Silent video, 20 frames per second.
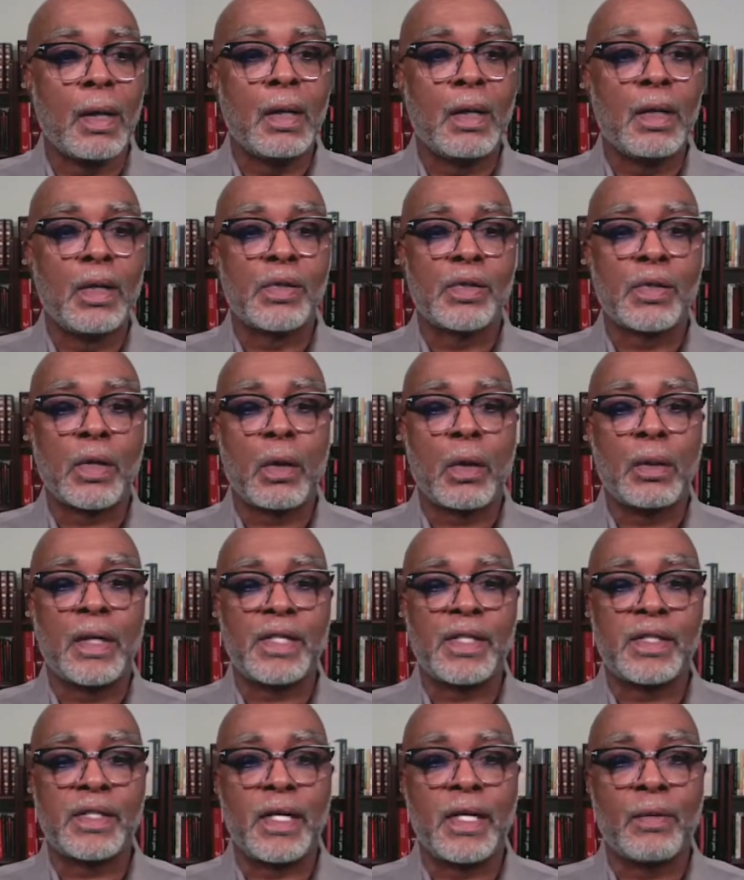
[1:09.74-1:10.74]
So
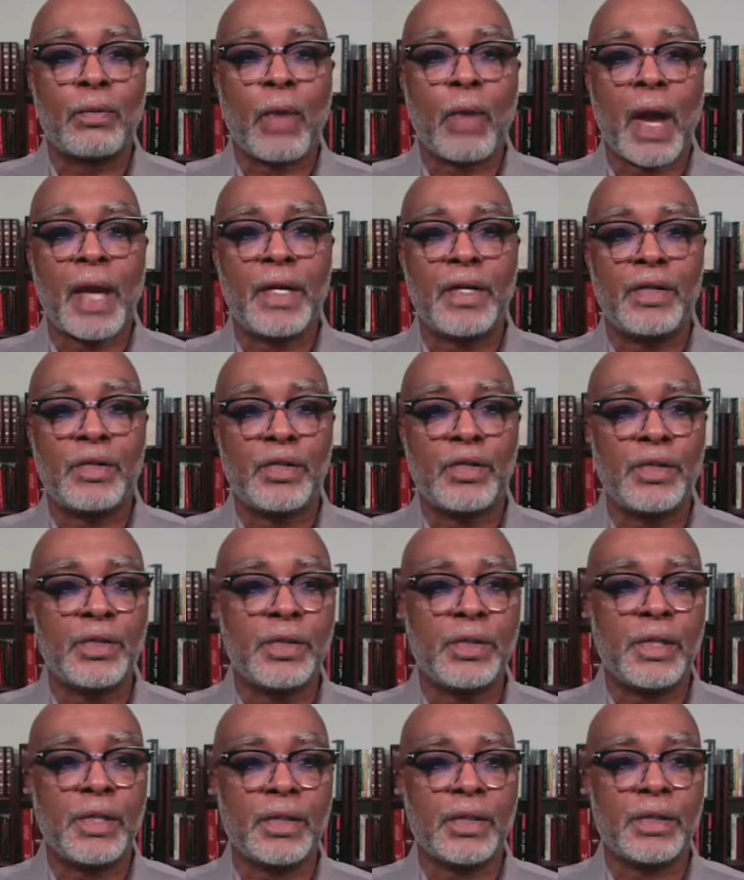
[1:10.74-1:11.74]
let's get right
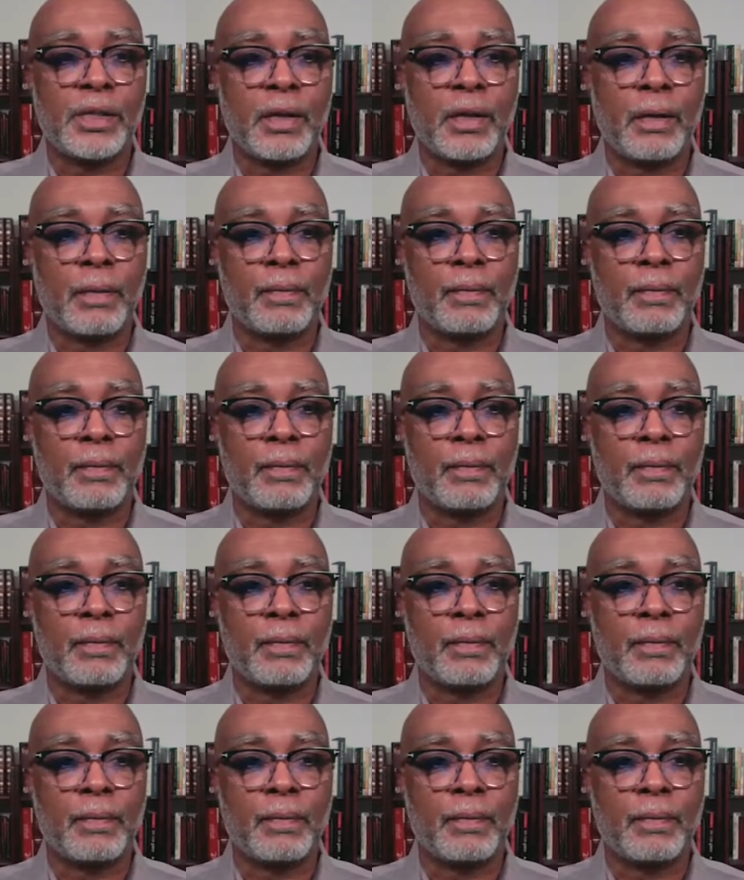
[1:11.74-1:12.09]
into this here.